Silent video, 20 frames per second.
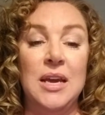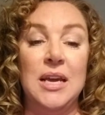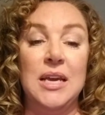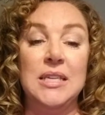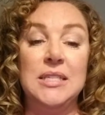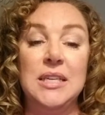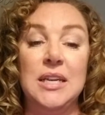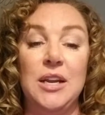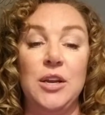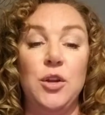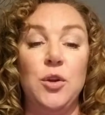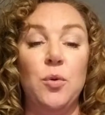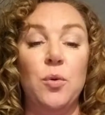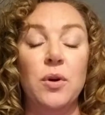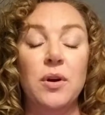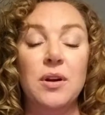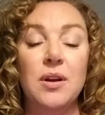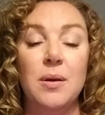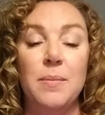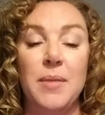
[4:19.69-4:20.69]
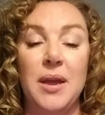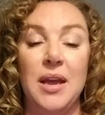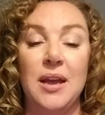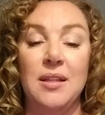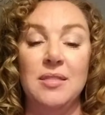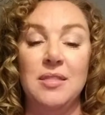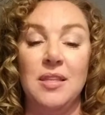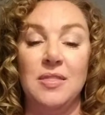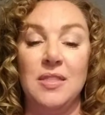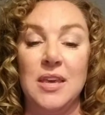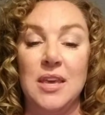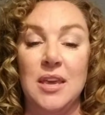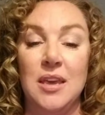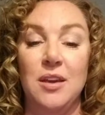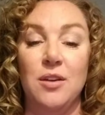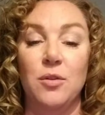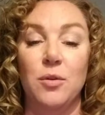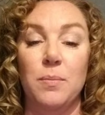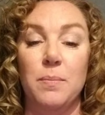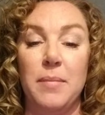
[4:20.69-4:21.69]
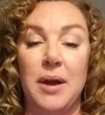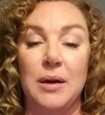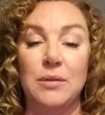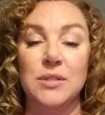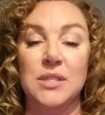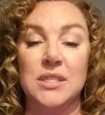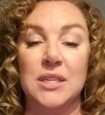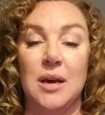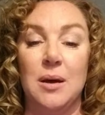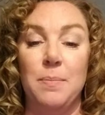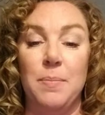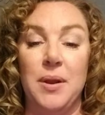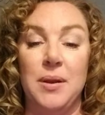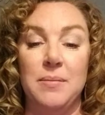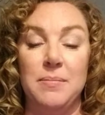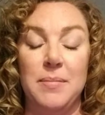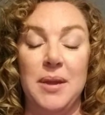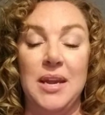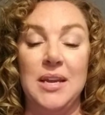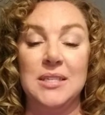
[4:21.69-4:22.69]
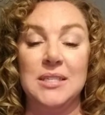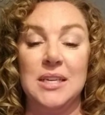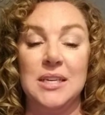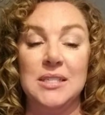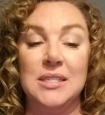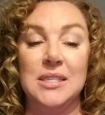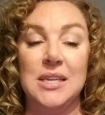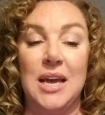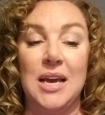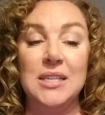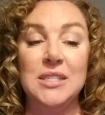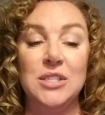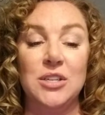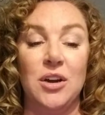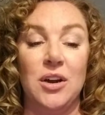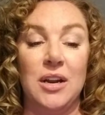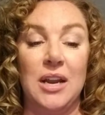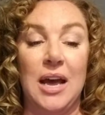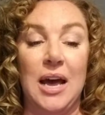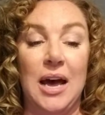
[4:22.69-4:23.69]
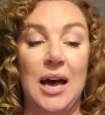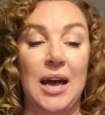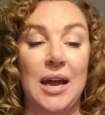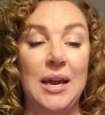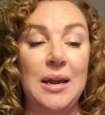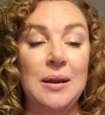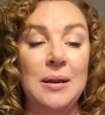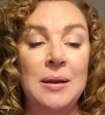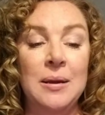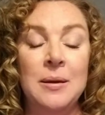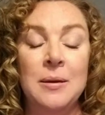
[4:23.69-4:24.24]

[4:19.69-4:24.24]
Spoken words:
Is it at your command that the eagle mounts up and makes his nest on high?"